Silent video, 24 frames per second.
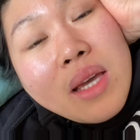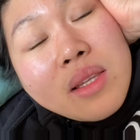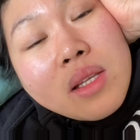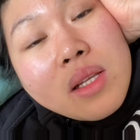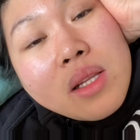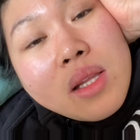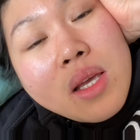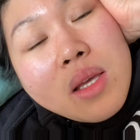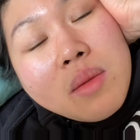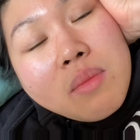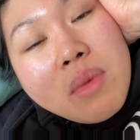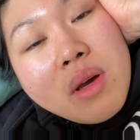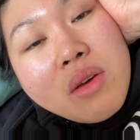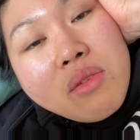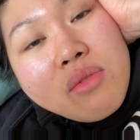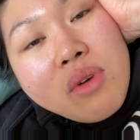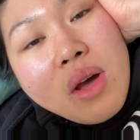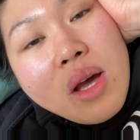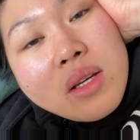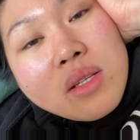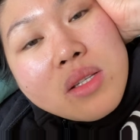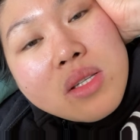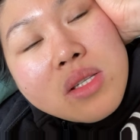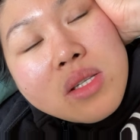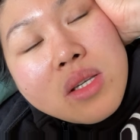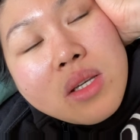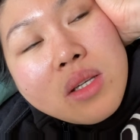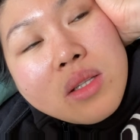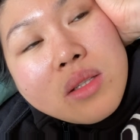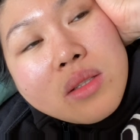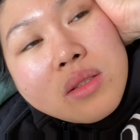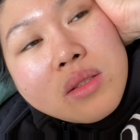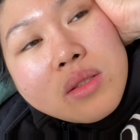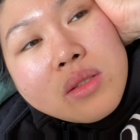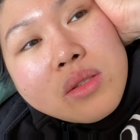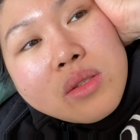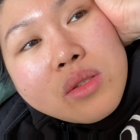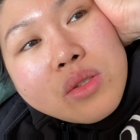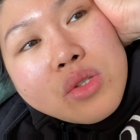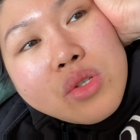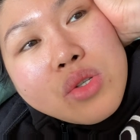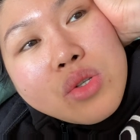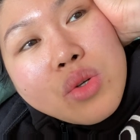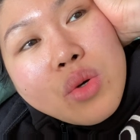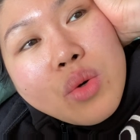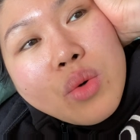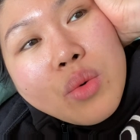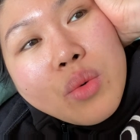I delayed my vaccine,
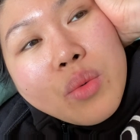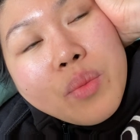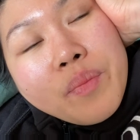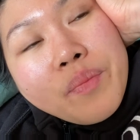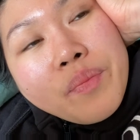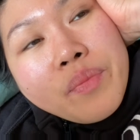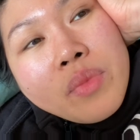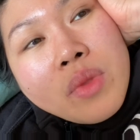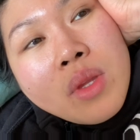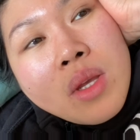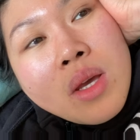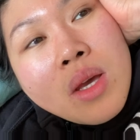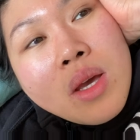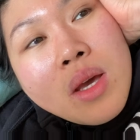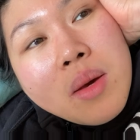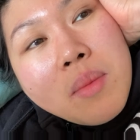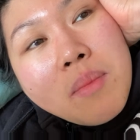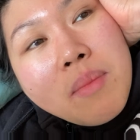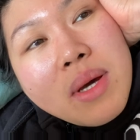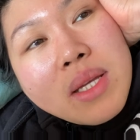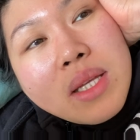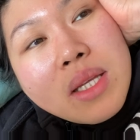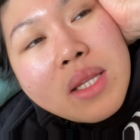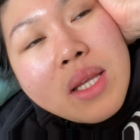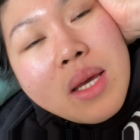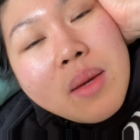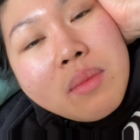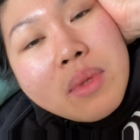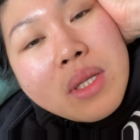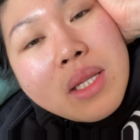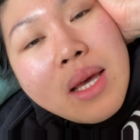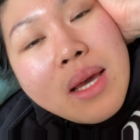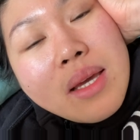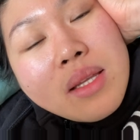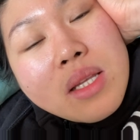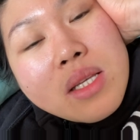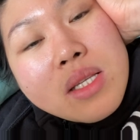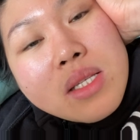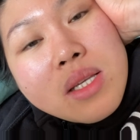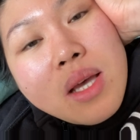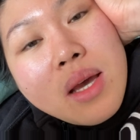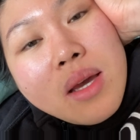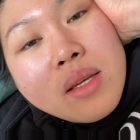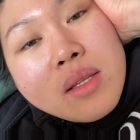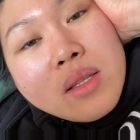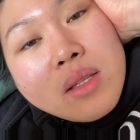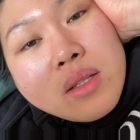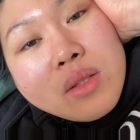so by the time that I
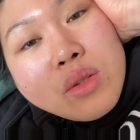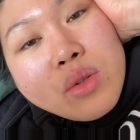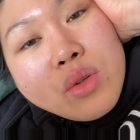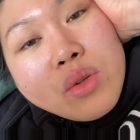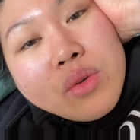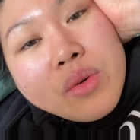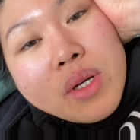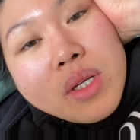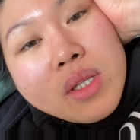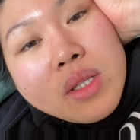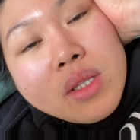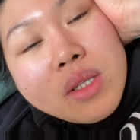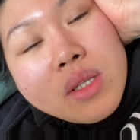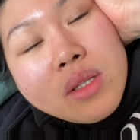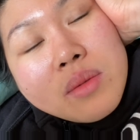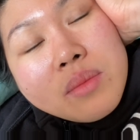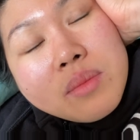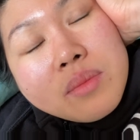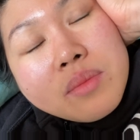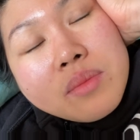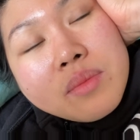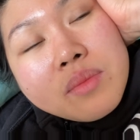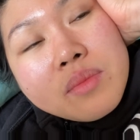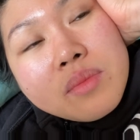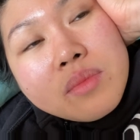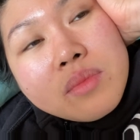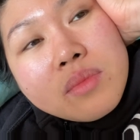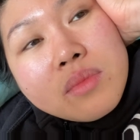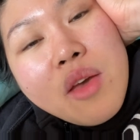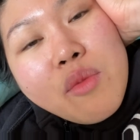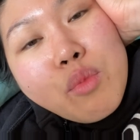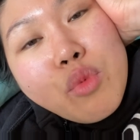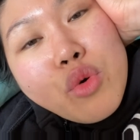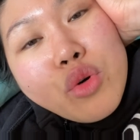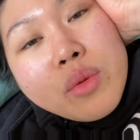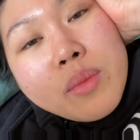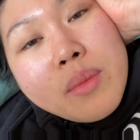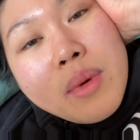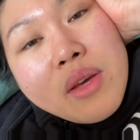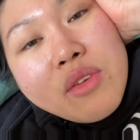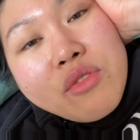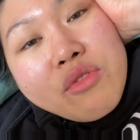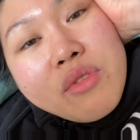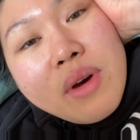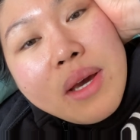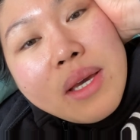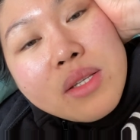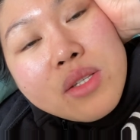decided already, I booked
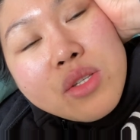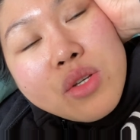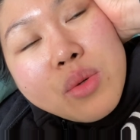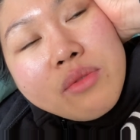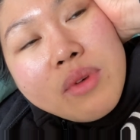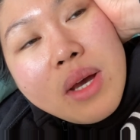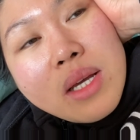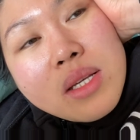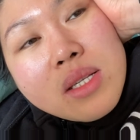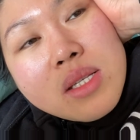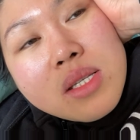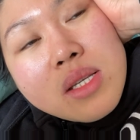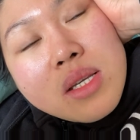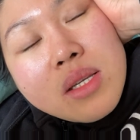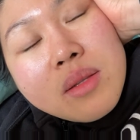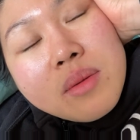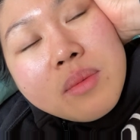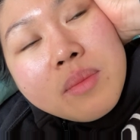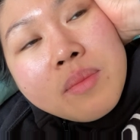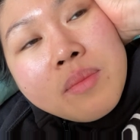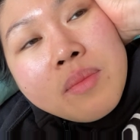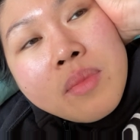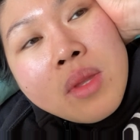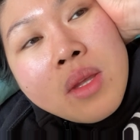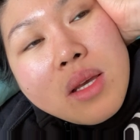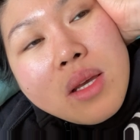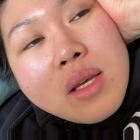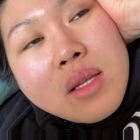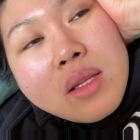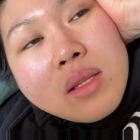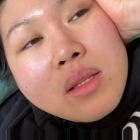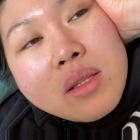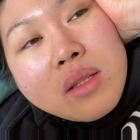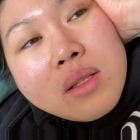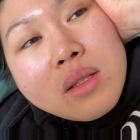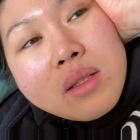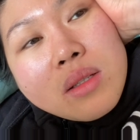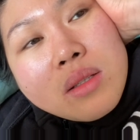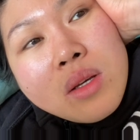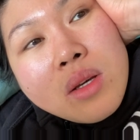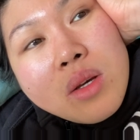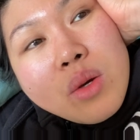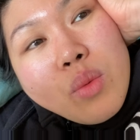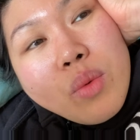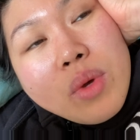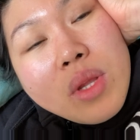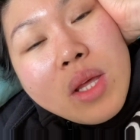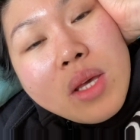my Pfizer vaccine. Then
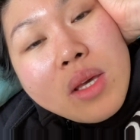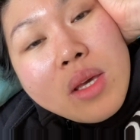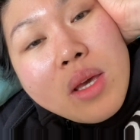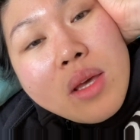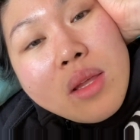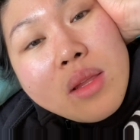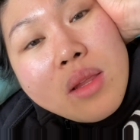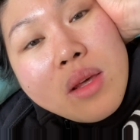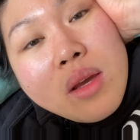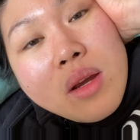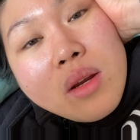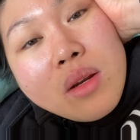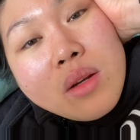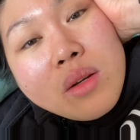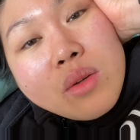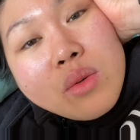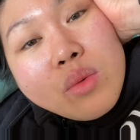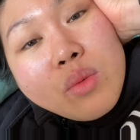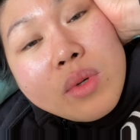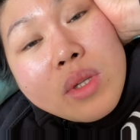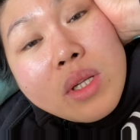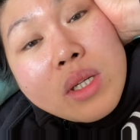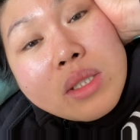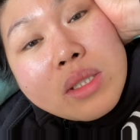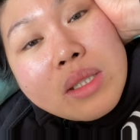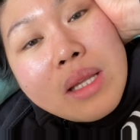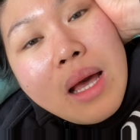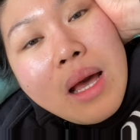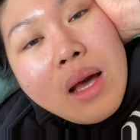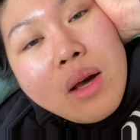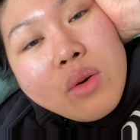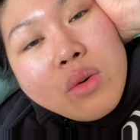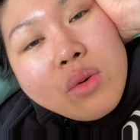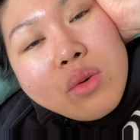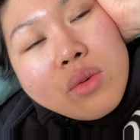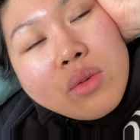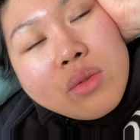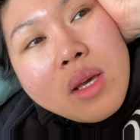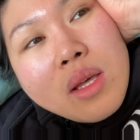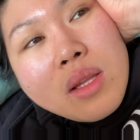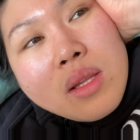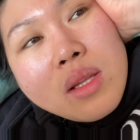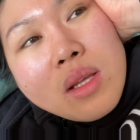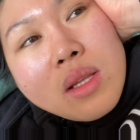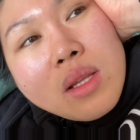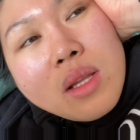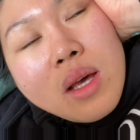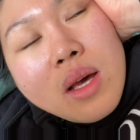when I get there, walang tao.
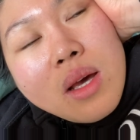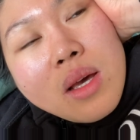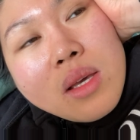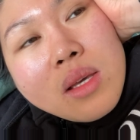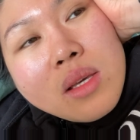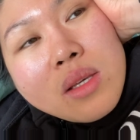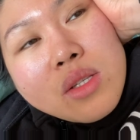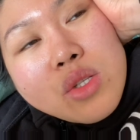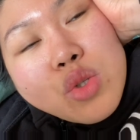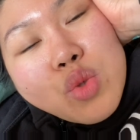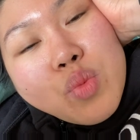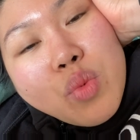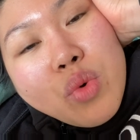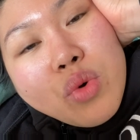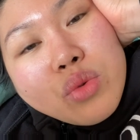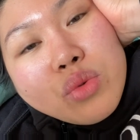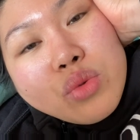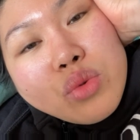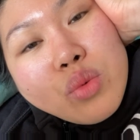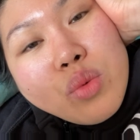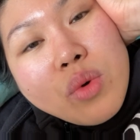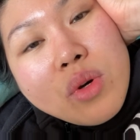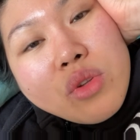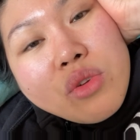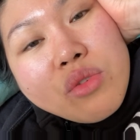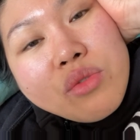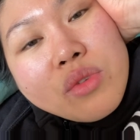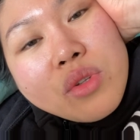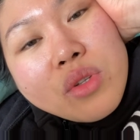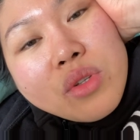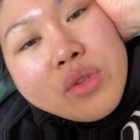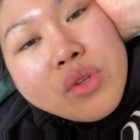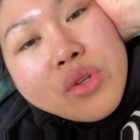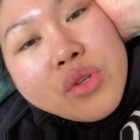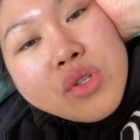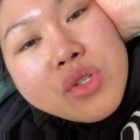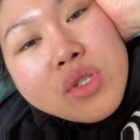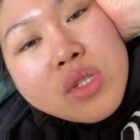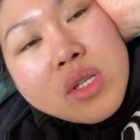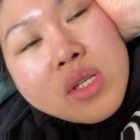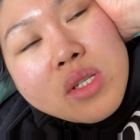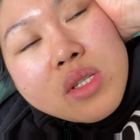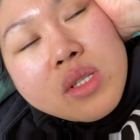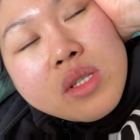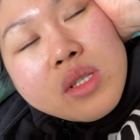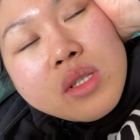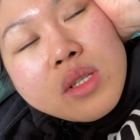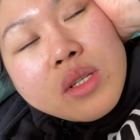And then I spoke to one of the
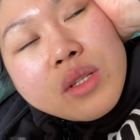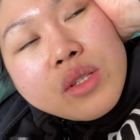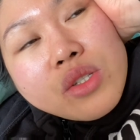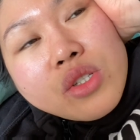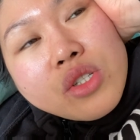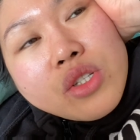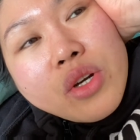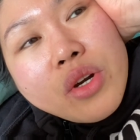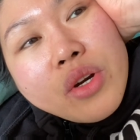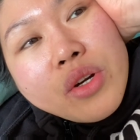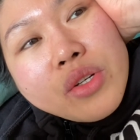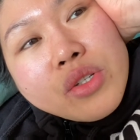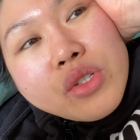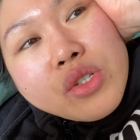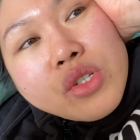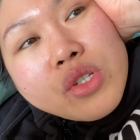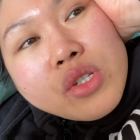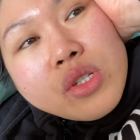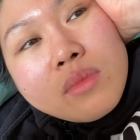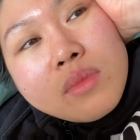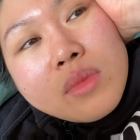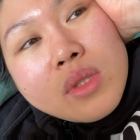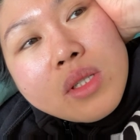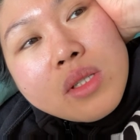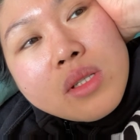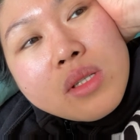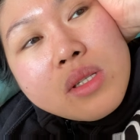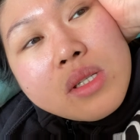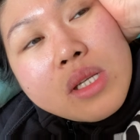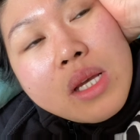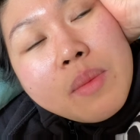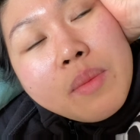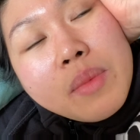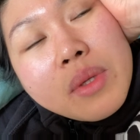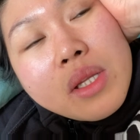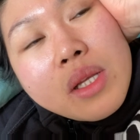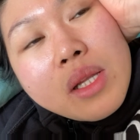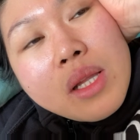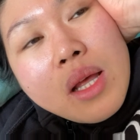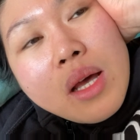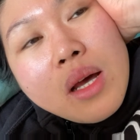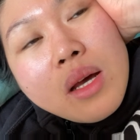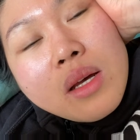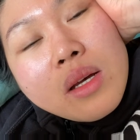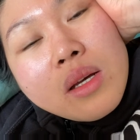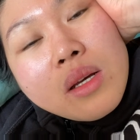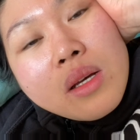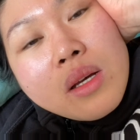nurses in charge. Sabi
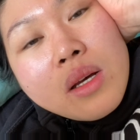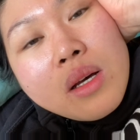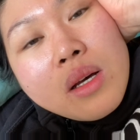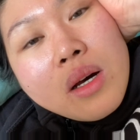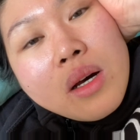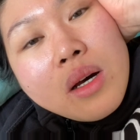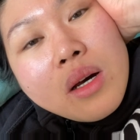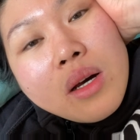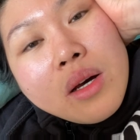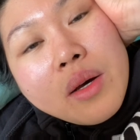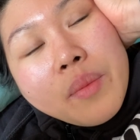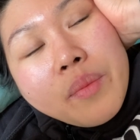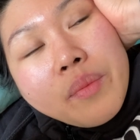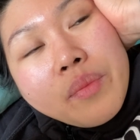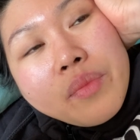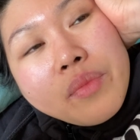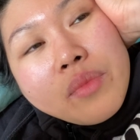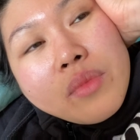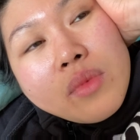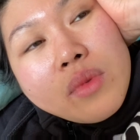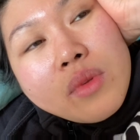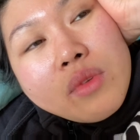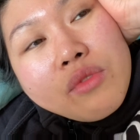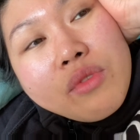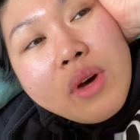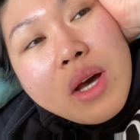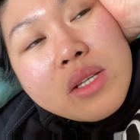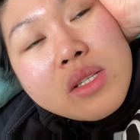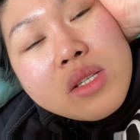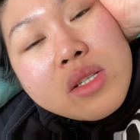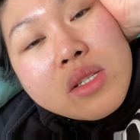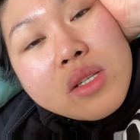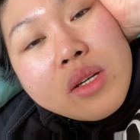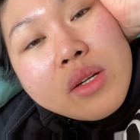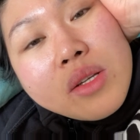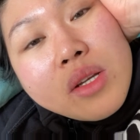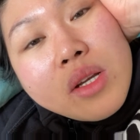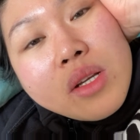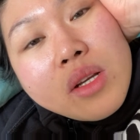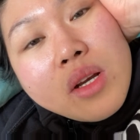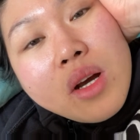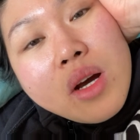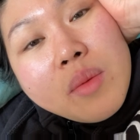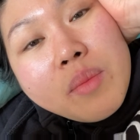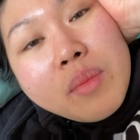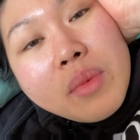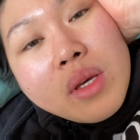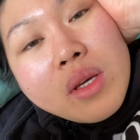nila, um, vaccines are
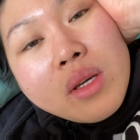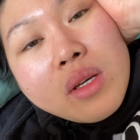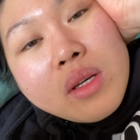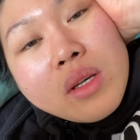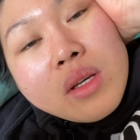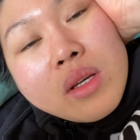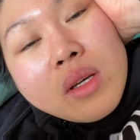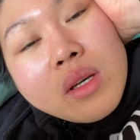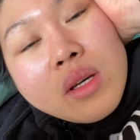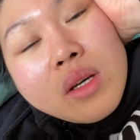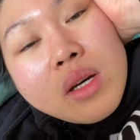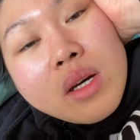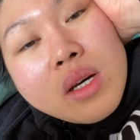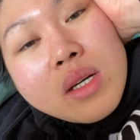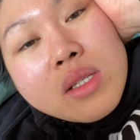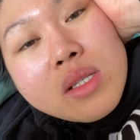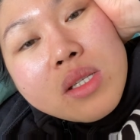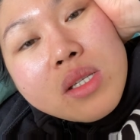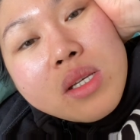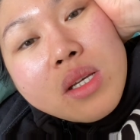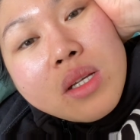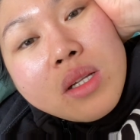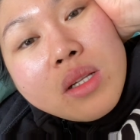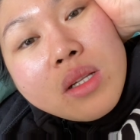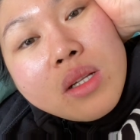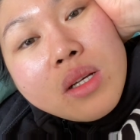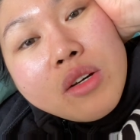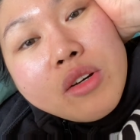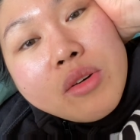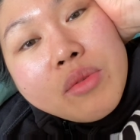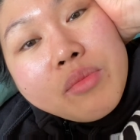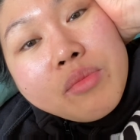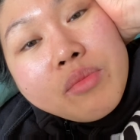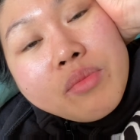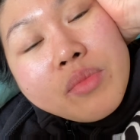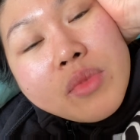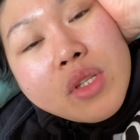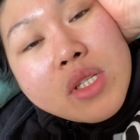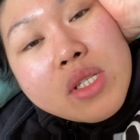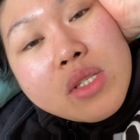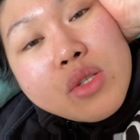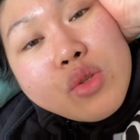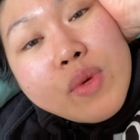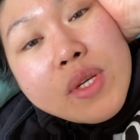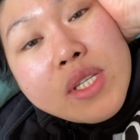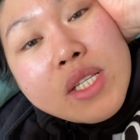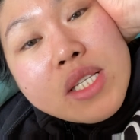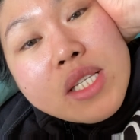not coming until uh, the
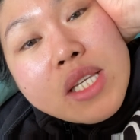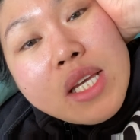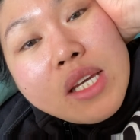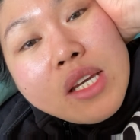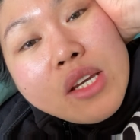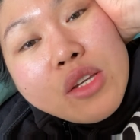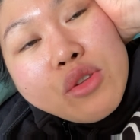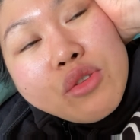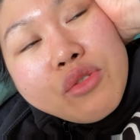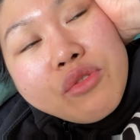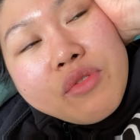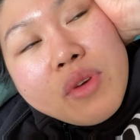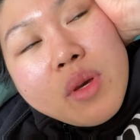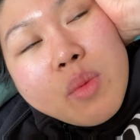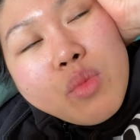twenty-second of